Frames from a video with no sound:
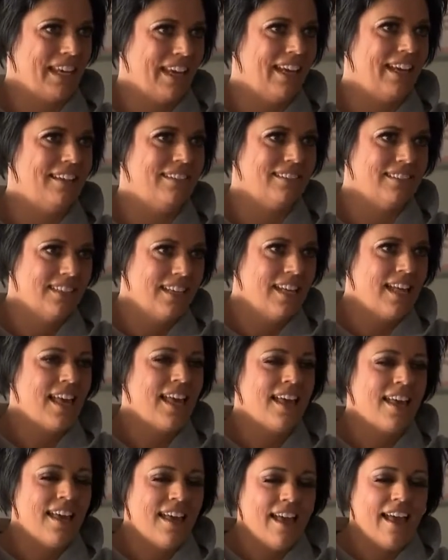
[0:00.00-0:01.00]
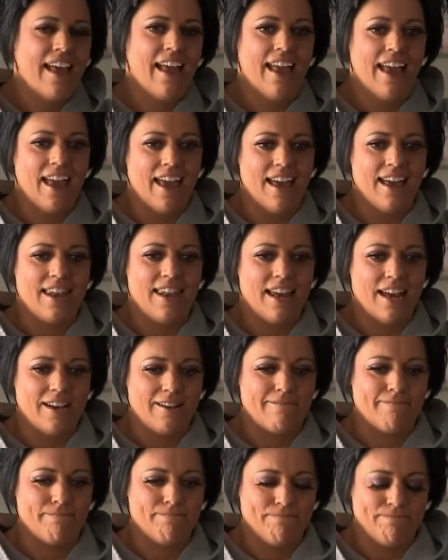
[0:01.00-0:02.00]
in. And
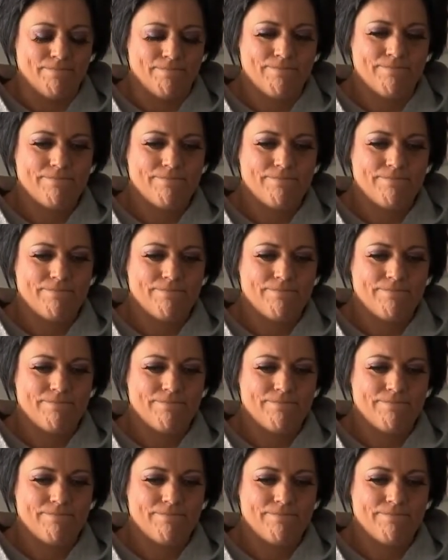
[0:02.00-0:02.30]
um,